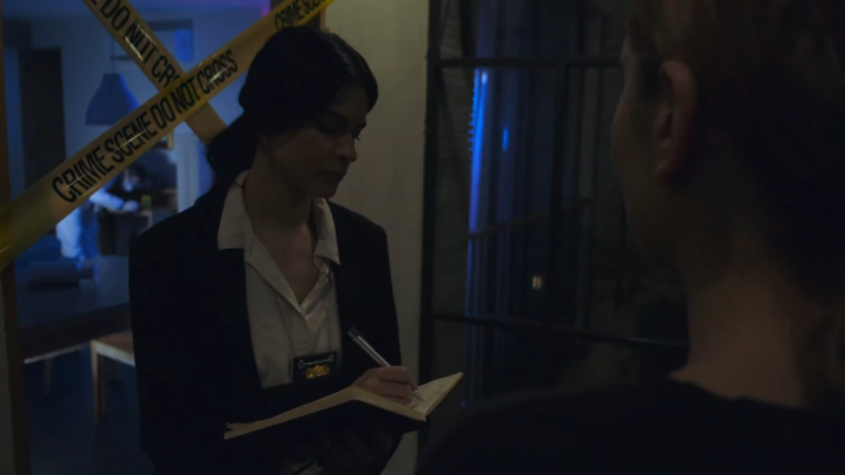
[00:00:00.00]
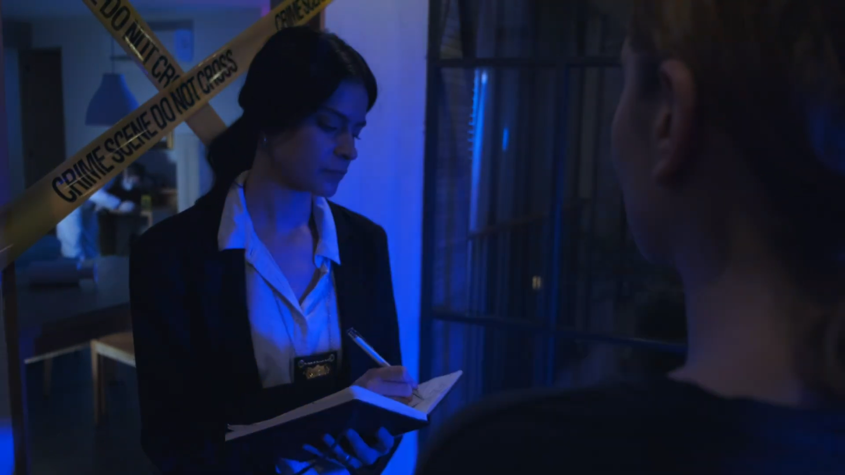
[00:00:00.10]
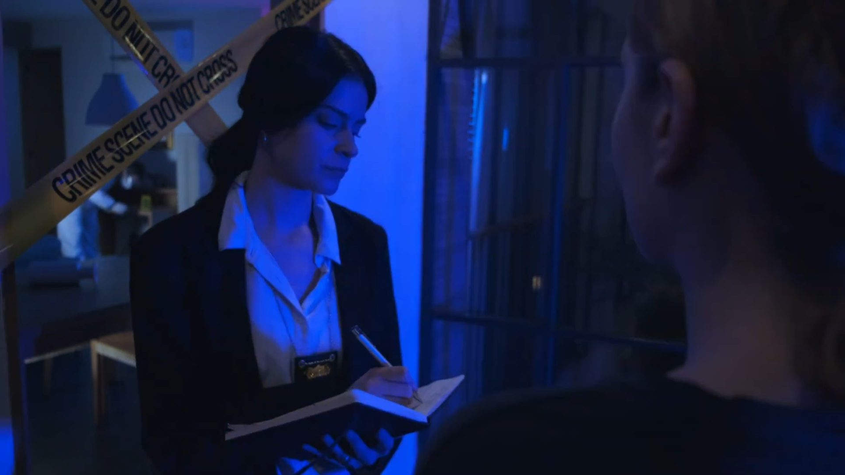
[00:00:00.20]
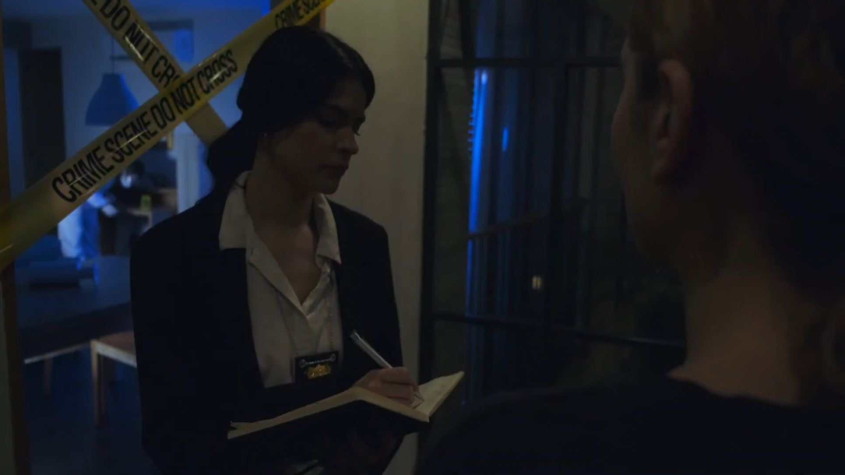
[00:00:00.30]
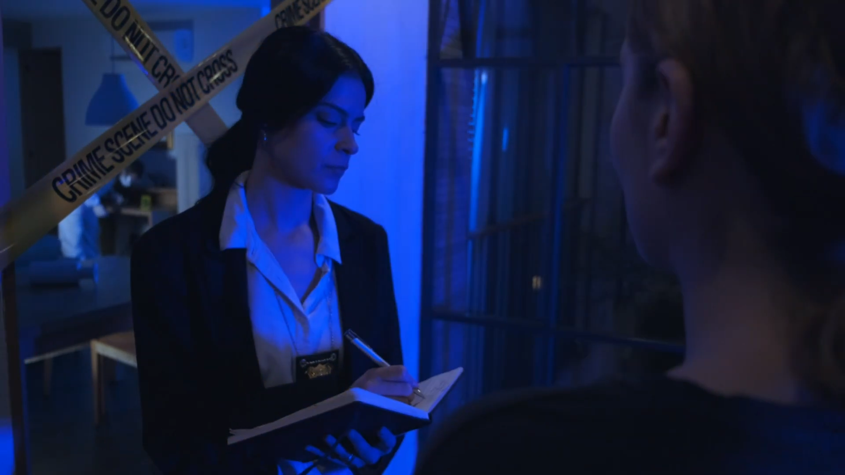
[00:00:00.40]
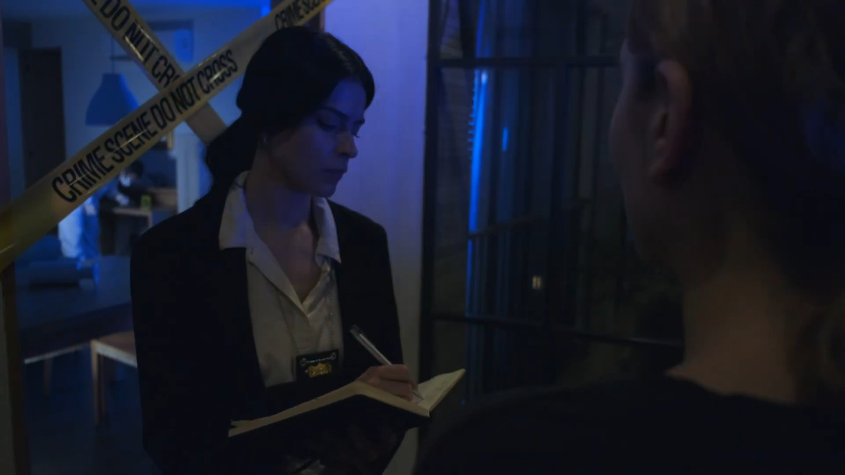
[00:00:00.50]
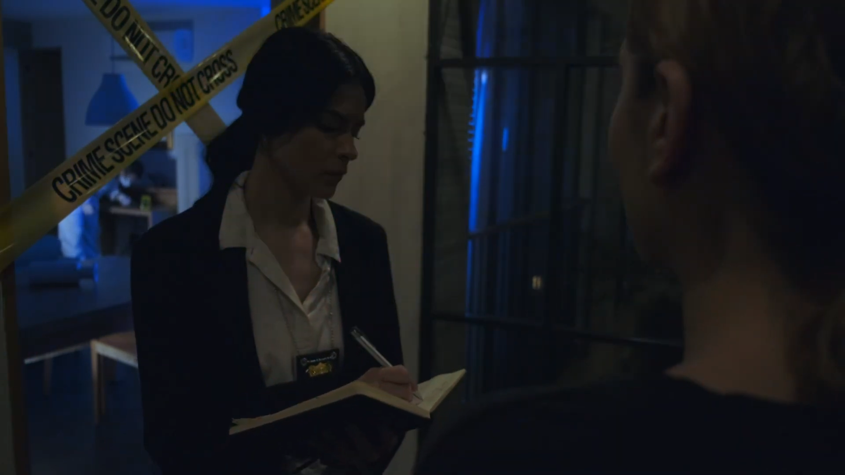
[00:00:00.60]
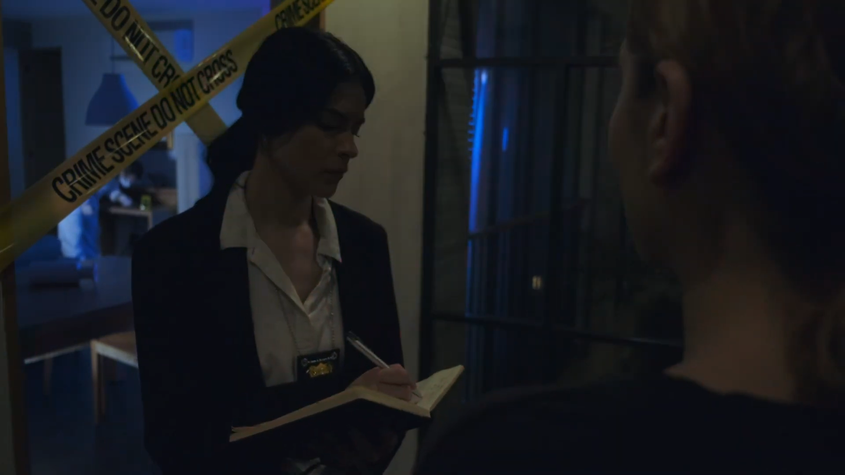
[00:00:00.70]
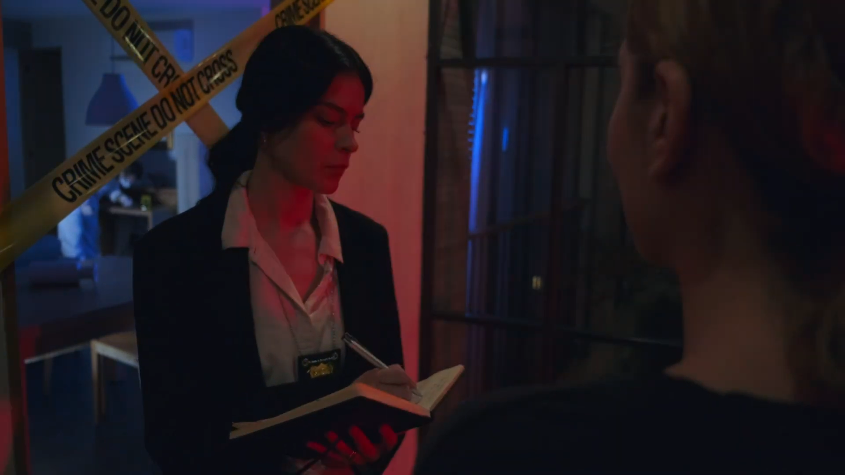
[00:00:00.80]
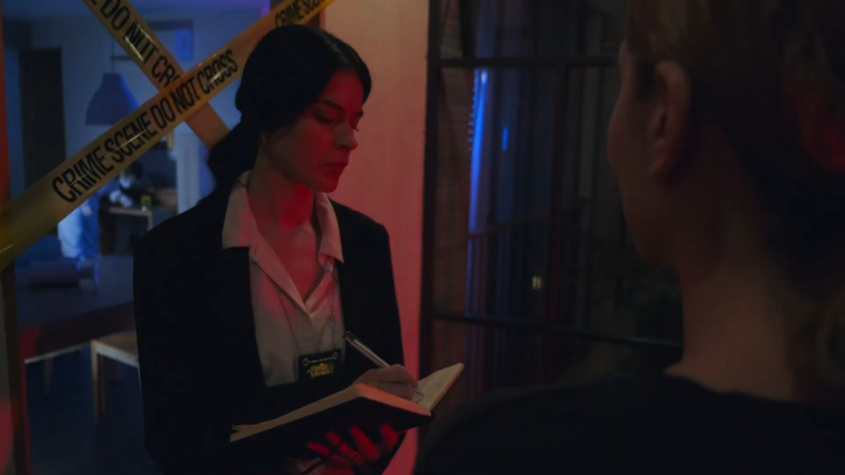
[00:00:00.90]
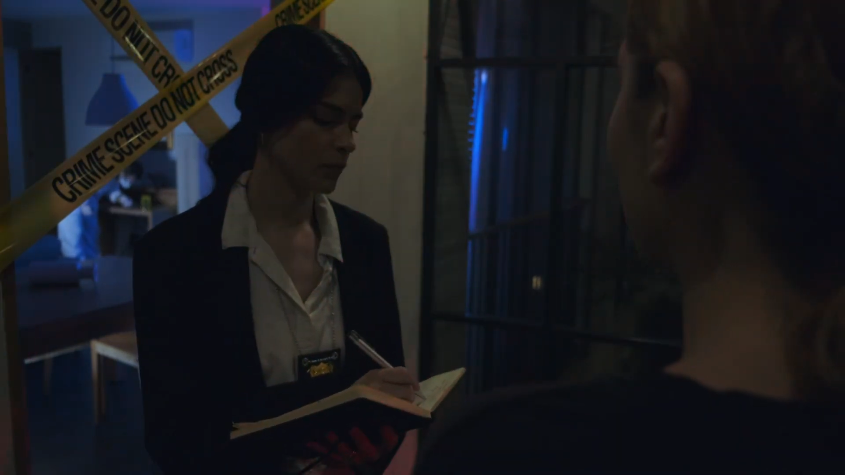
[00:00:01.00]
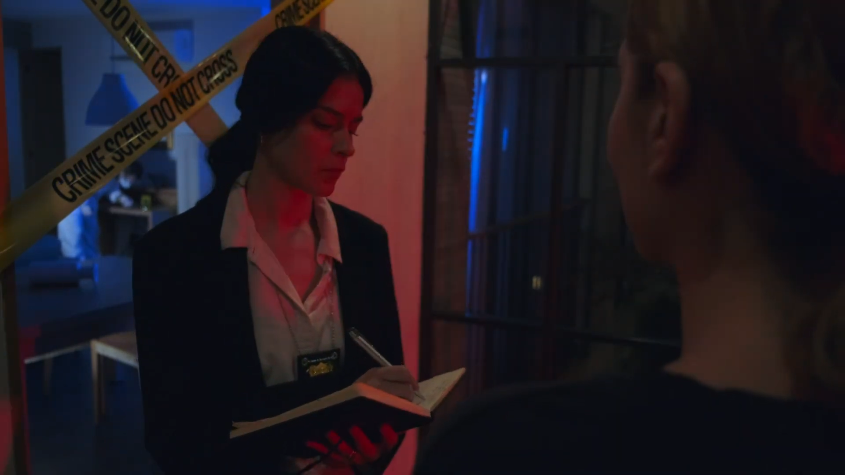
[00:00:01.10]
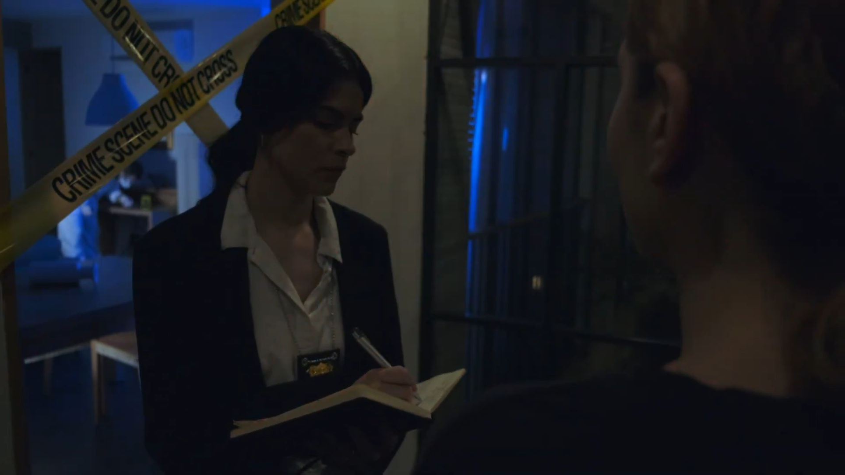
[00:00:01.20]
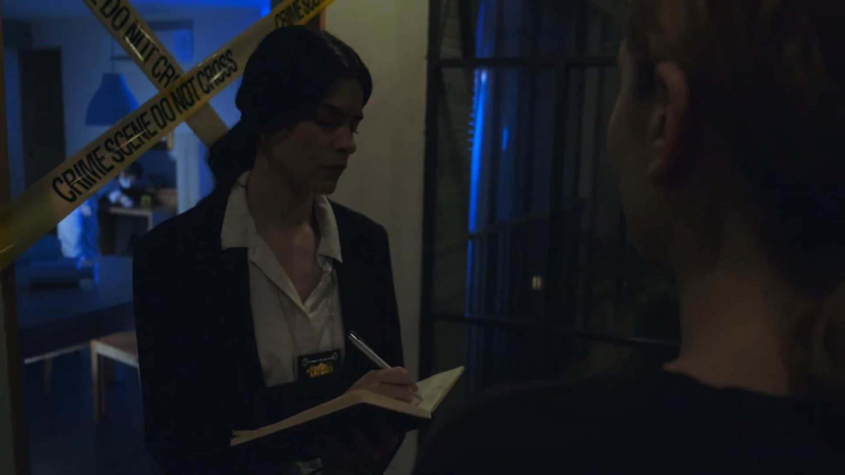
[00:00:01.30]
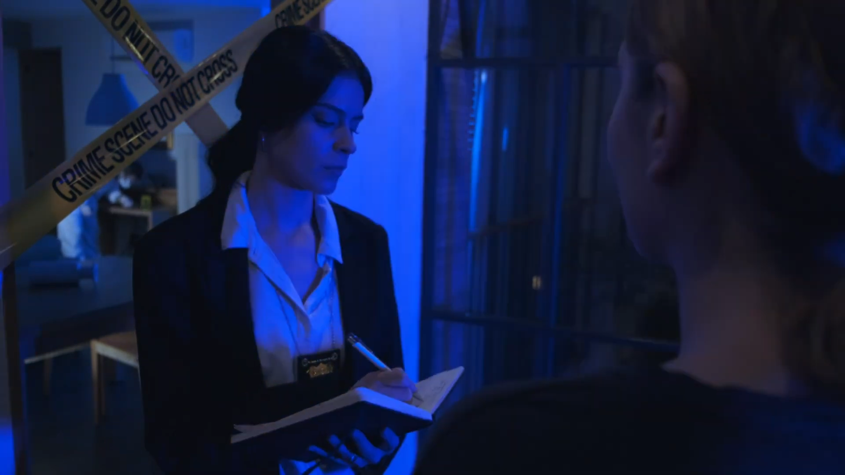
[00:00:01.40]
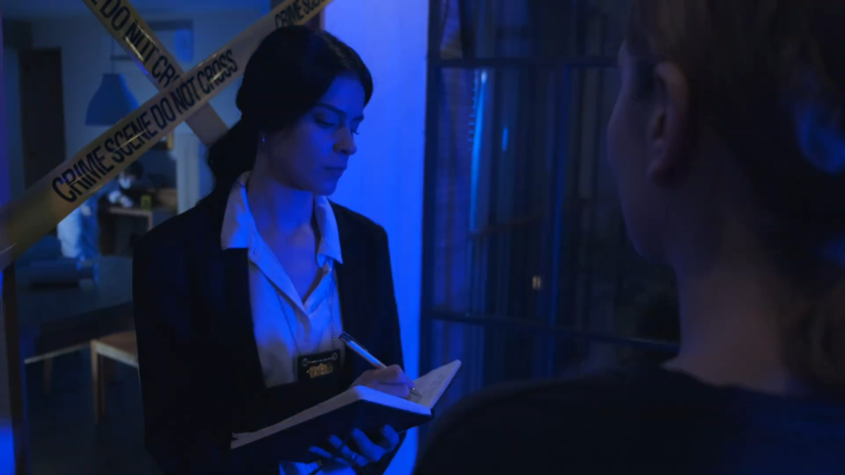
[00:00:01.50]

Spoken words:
When all these materials